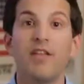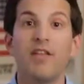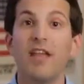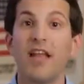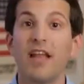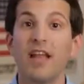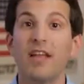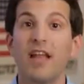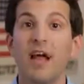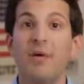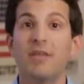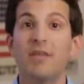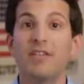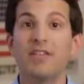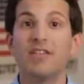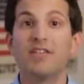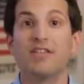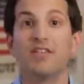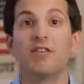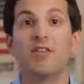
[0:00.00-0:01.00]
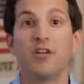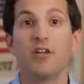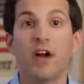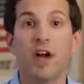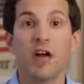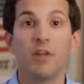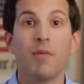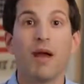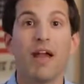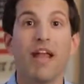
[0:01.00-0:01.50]
Then I would need to turn
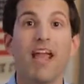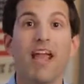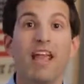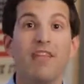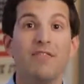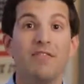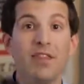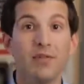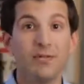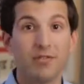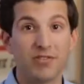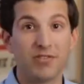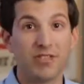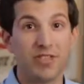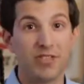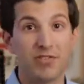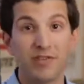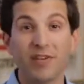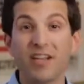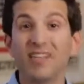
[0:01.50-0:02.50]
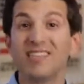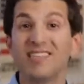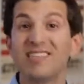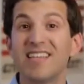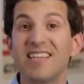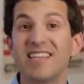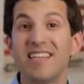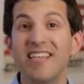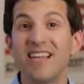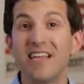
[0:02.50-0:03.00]
on my AV receiver and
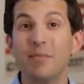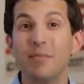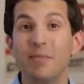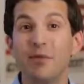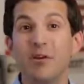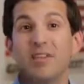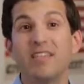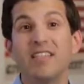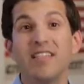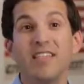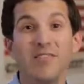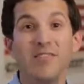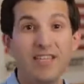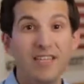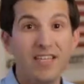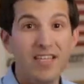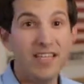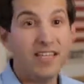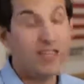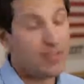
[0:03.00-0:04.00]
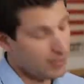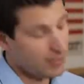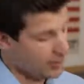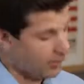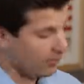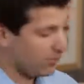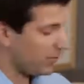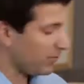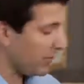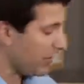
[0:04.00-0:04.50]
set the input DVD
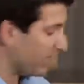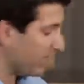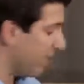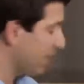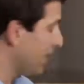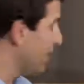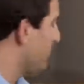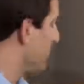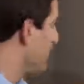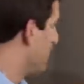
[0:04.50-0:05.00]
using my Denon